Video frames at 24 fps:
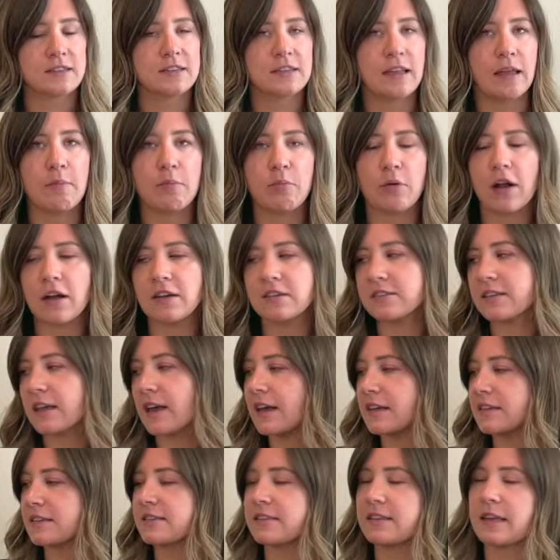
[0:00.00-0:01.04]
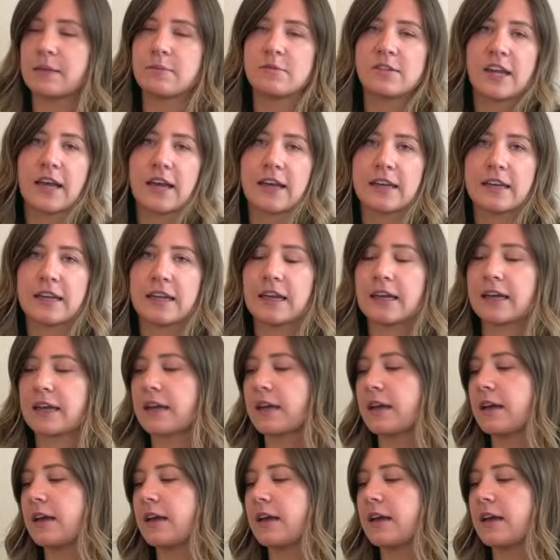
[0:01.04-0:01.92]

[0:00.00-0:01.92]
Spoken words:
Same process, same technique.